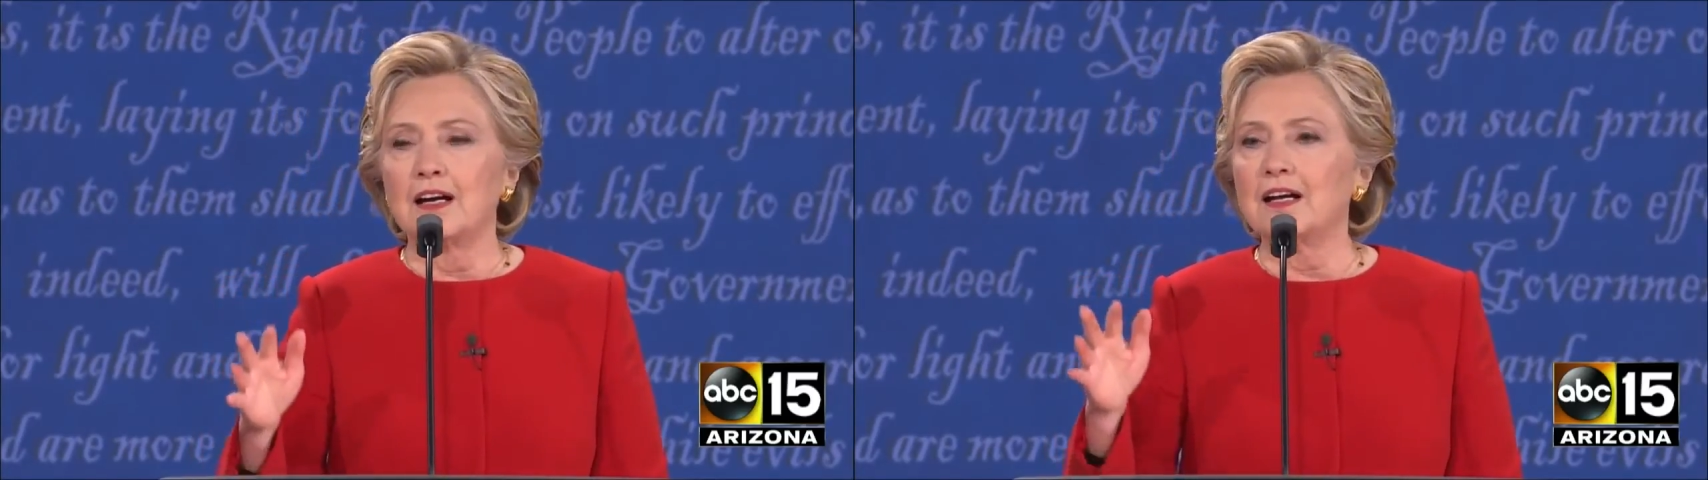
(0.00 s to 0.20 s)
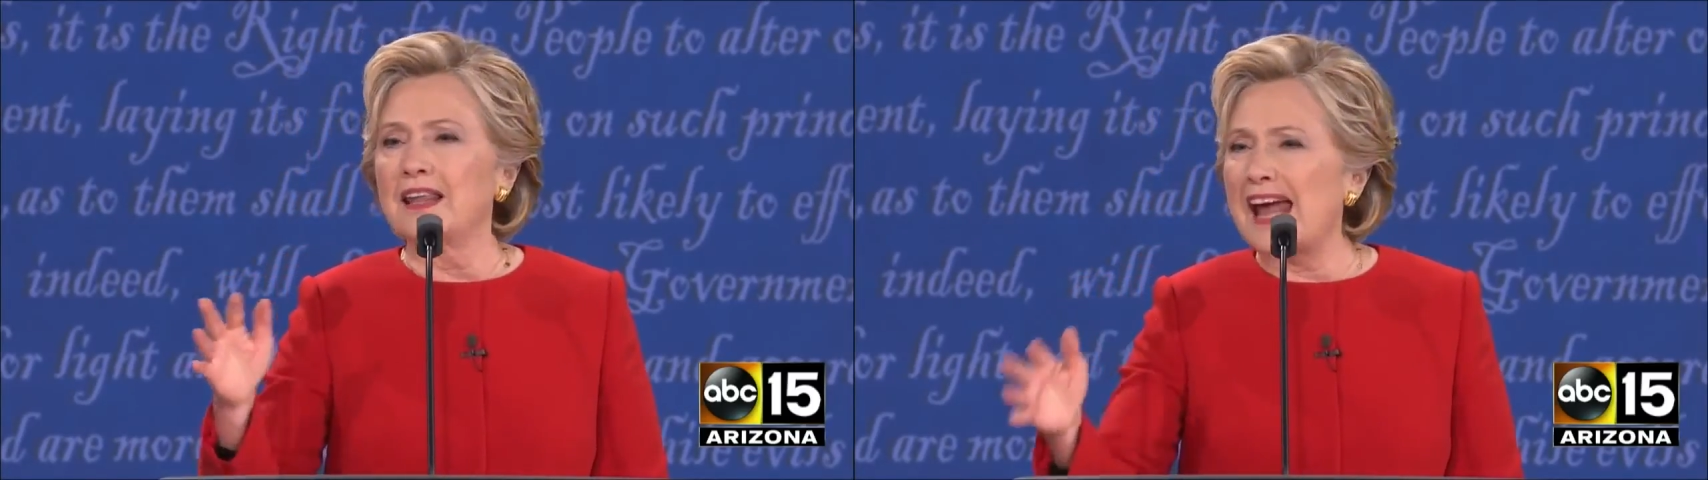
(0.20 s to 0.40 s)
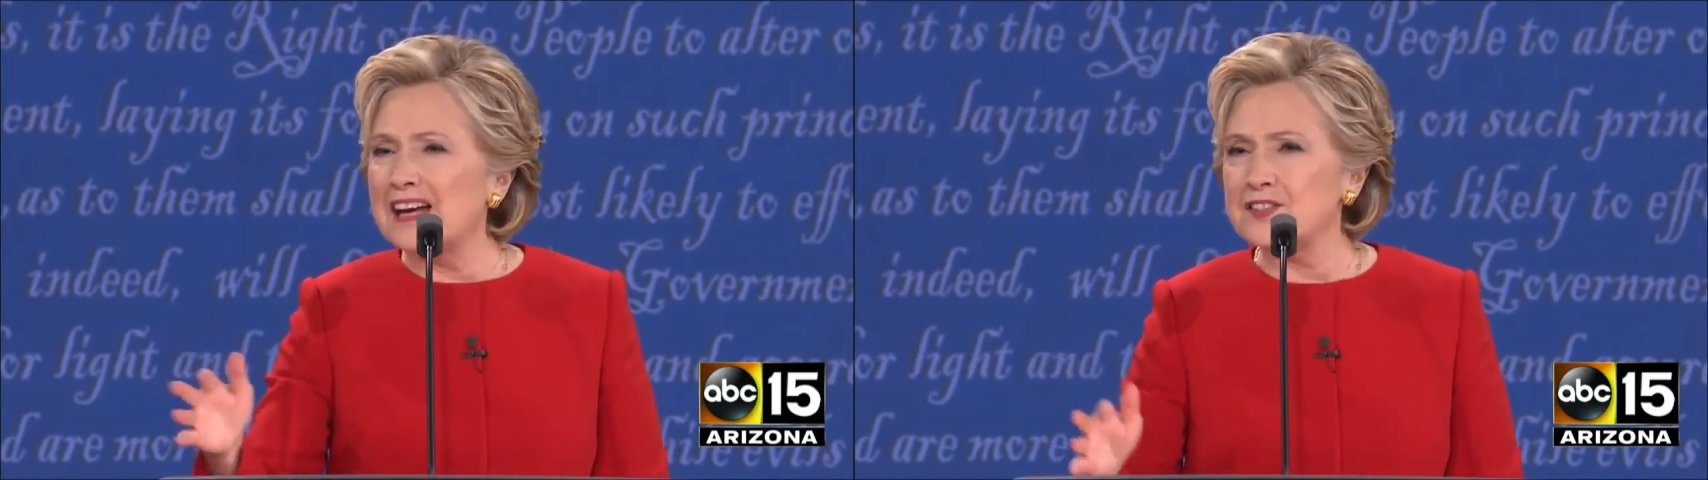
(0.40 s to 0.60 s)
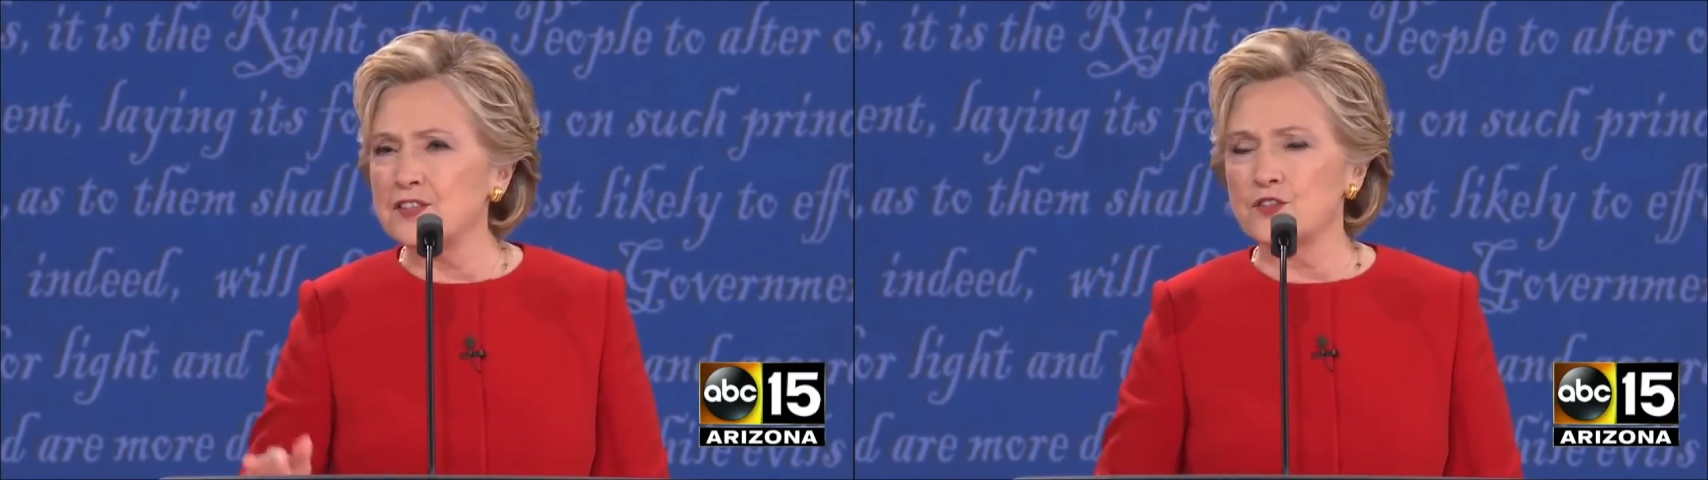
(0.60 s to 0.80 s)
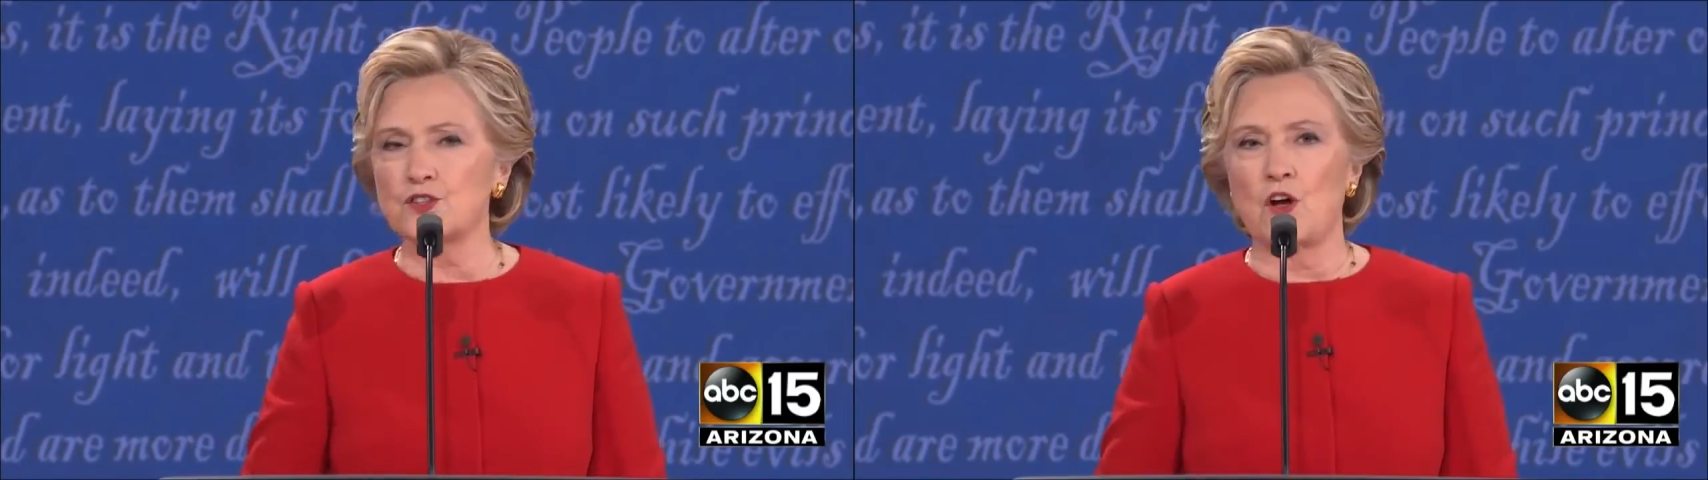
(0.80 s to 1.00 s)
glass
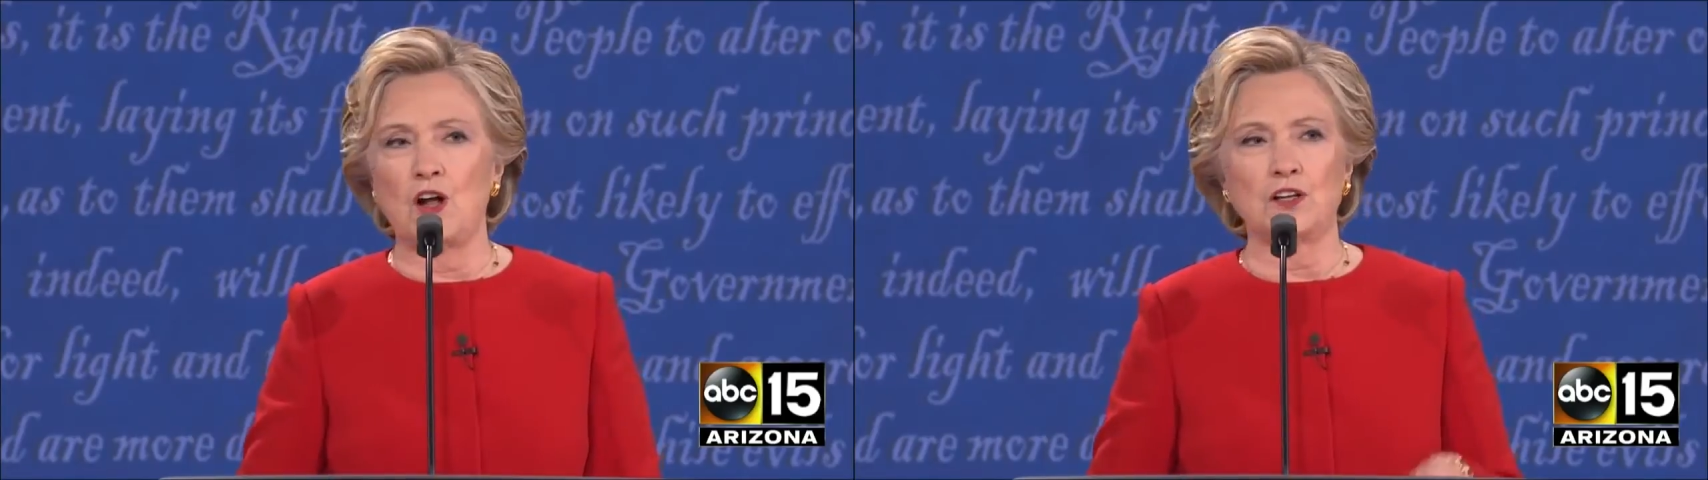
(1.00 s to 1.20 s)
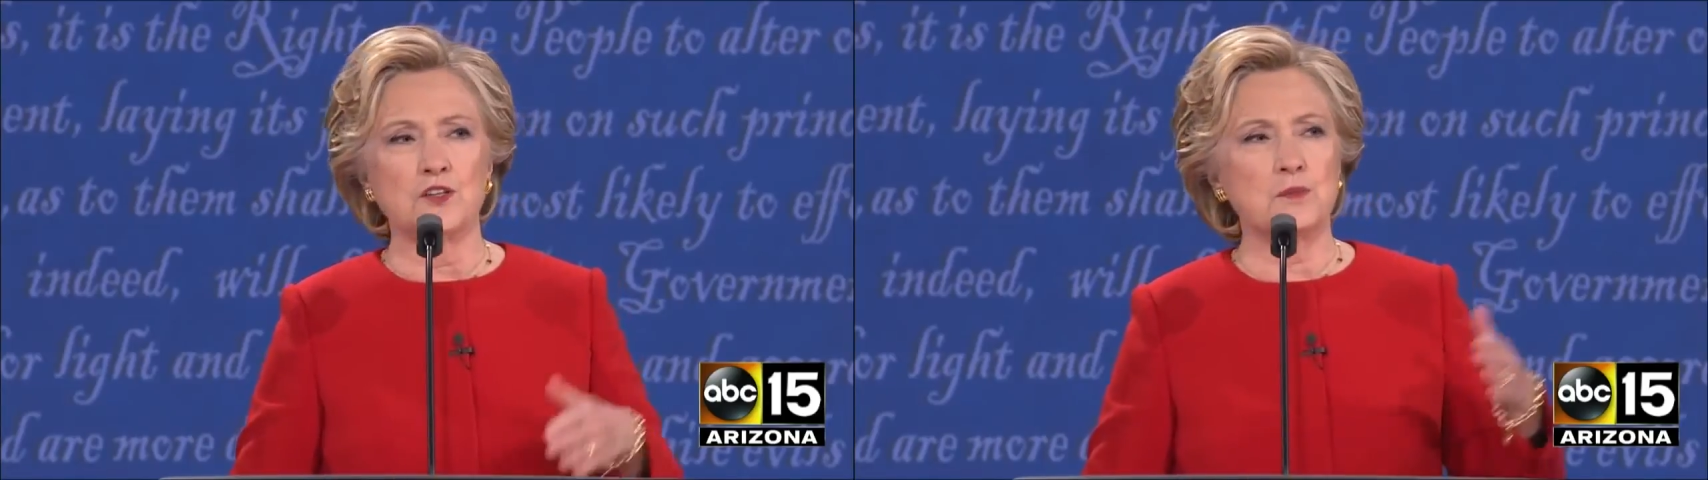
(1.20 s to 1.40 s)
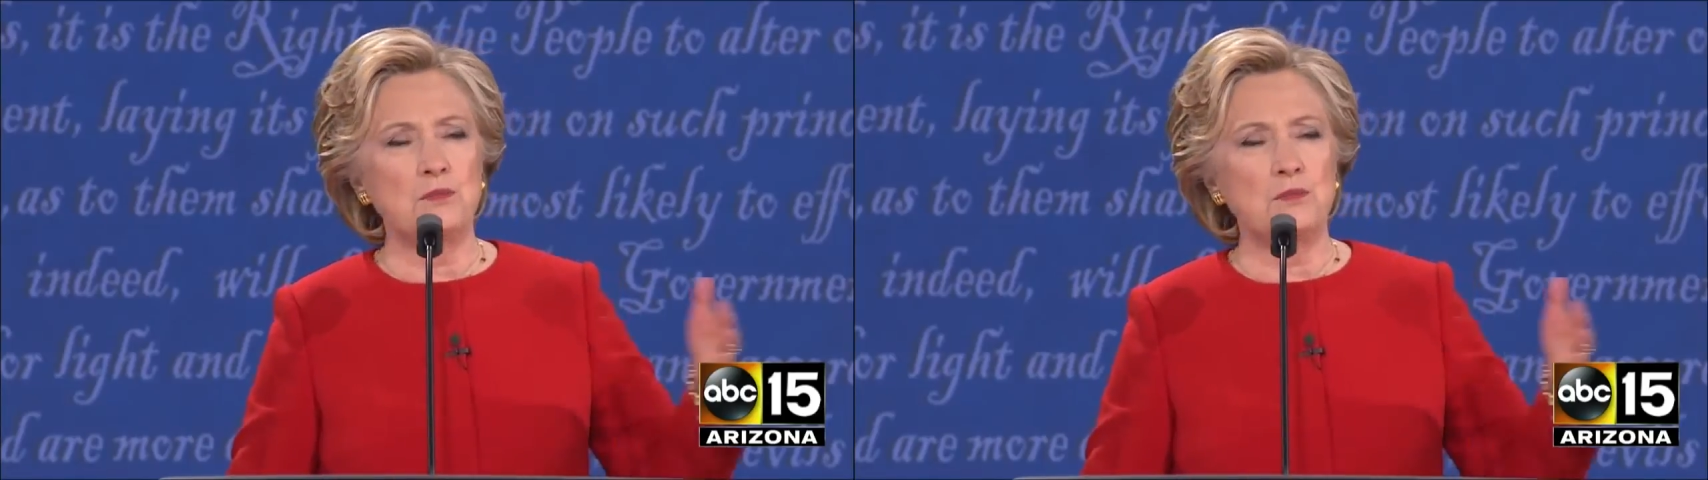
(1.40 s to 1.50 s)
installers,